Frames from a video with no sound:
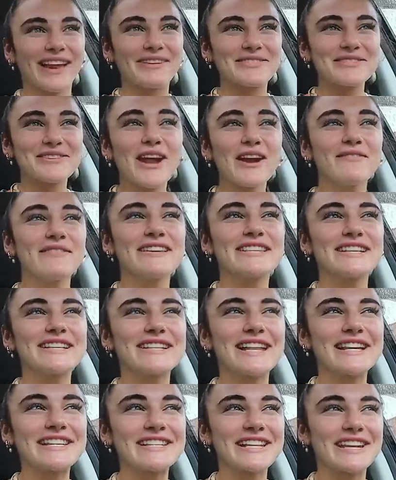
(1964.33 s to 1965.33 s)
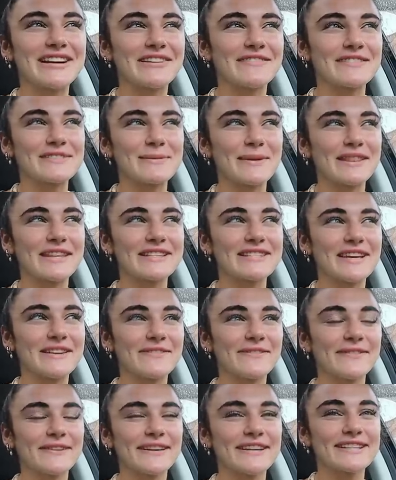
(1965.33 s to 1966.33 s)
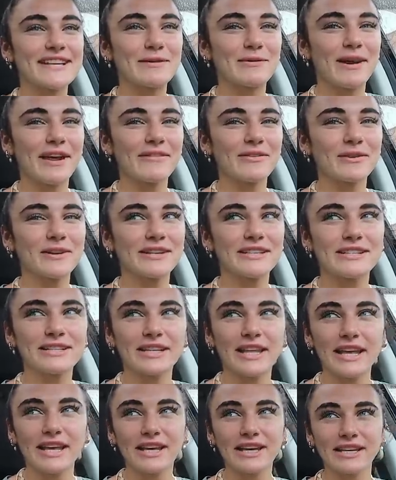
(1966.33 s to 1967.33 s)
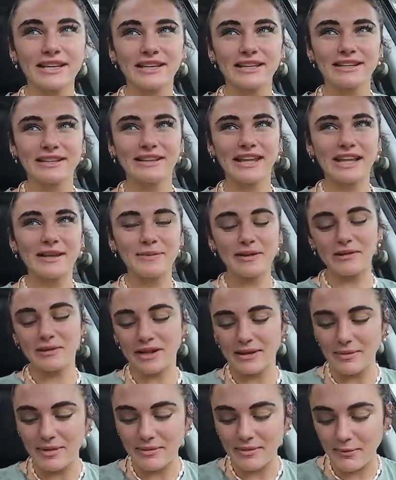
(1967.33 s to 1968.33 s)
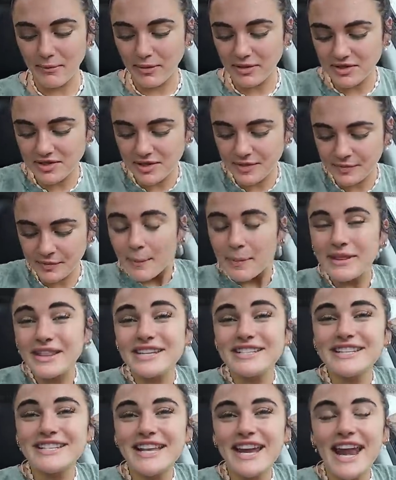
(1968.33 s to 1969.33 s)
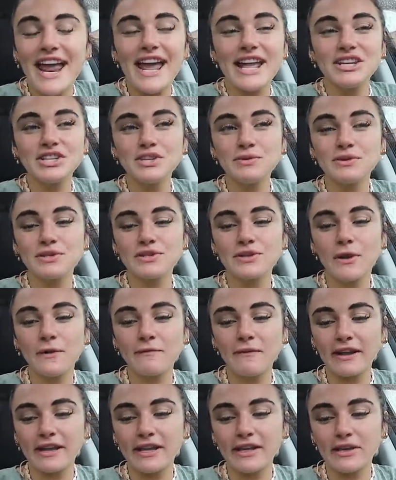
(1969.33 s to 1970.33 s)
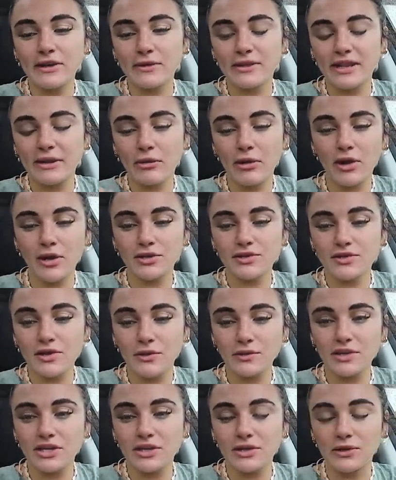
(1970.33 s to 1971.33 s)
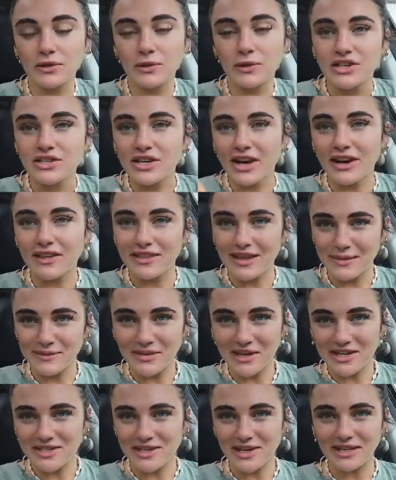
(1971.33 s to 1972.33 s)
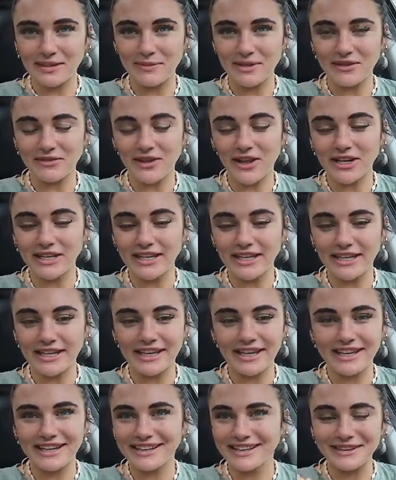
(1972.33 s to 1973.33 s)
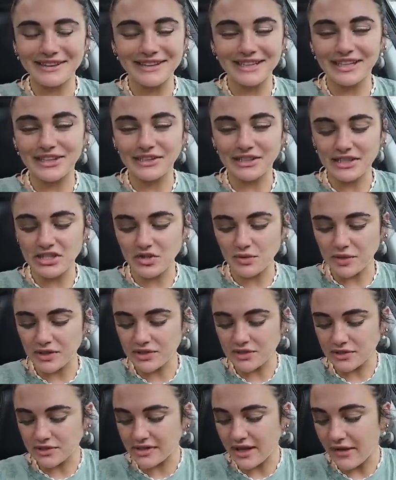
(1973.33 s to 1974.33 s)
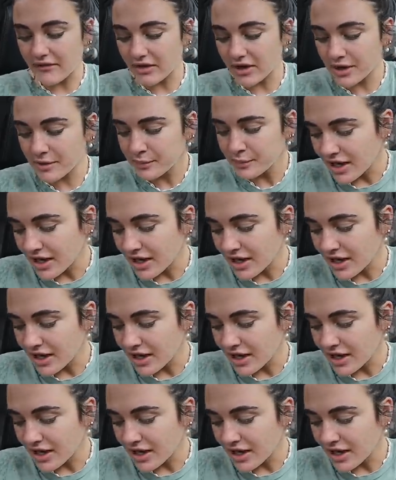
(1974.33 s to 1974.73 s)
And I was nervous because I just get nervous about that stuff because I want everyone to like me when they meet me in person. But then she said hey and she was so fucking cute and they were all so cute. Shout out them. You guys saw them in the vloggy. Literally sweetest girls ever.